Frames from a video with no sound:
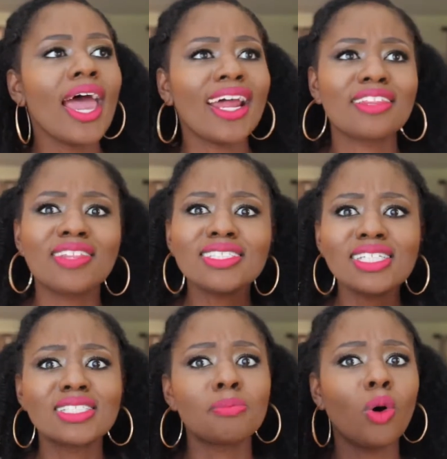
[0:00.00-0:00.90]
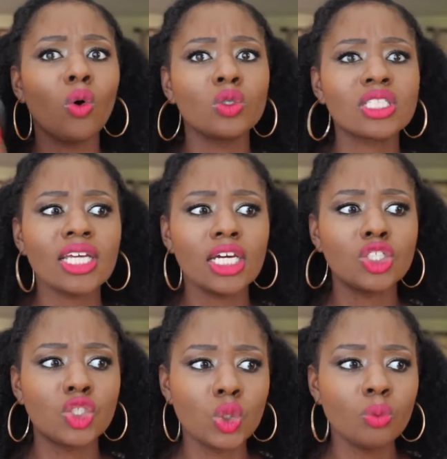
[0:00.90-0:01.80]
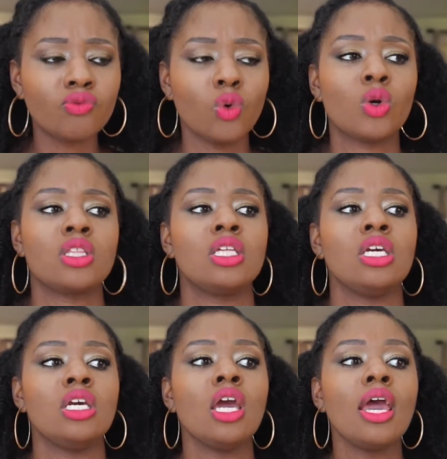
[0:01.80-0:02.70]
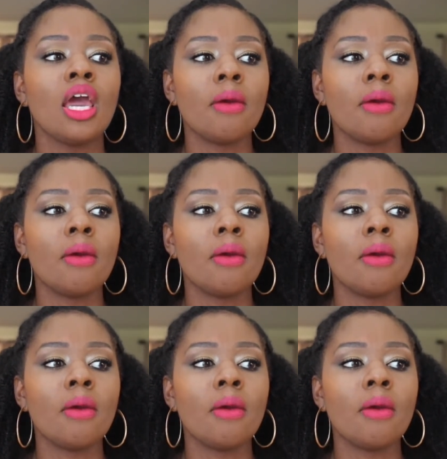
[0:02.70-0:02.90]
And this is supposedly a dupe for the